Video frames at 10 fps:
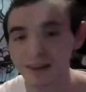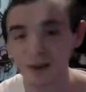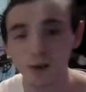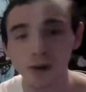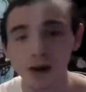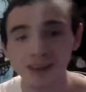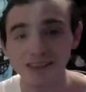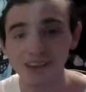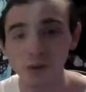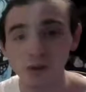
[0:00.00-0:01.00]
you guys
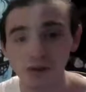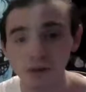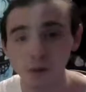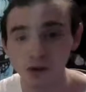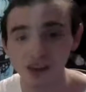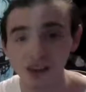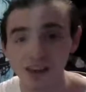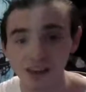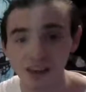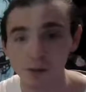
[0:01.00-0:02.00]
had the Wheel of Fortune
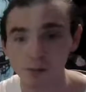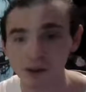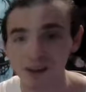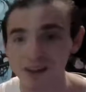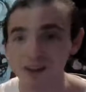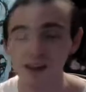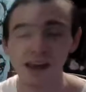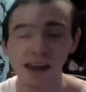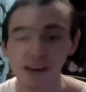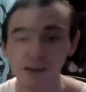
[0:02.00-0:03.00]
in the upright,
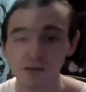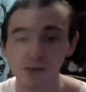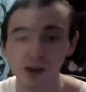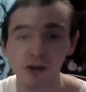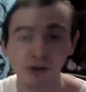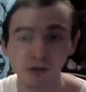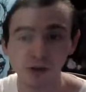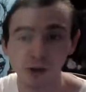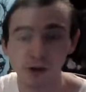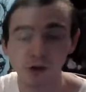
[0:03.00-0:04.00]
and you know,
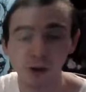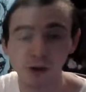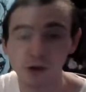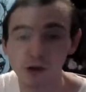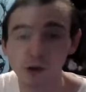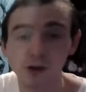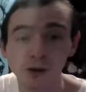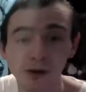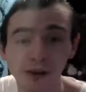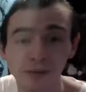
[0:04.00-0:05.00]
you were
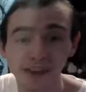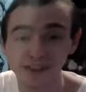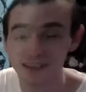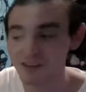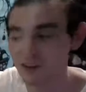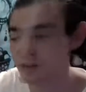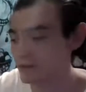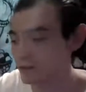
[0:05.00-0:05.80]
doing amazing, right?